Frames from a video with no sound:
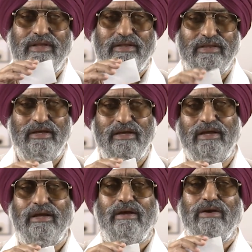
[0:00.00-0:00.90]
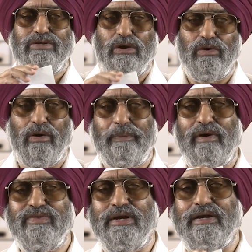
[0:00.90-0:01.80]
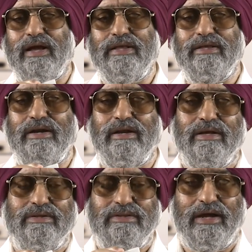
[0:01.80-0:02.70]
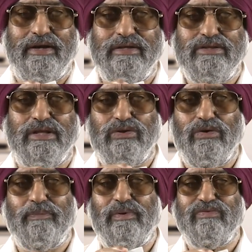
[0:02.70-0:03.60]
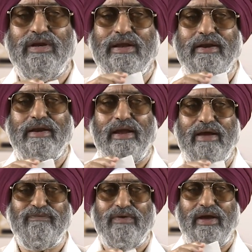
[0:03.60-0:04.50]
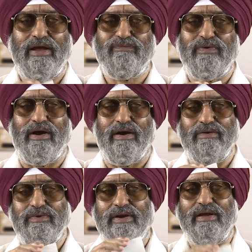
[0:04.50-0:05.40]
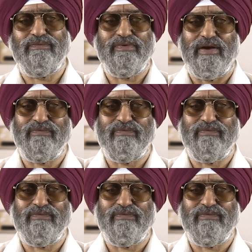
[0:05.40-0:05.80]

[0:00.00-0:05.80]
the slope of the tangent that is the slope of the line f alpha where f,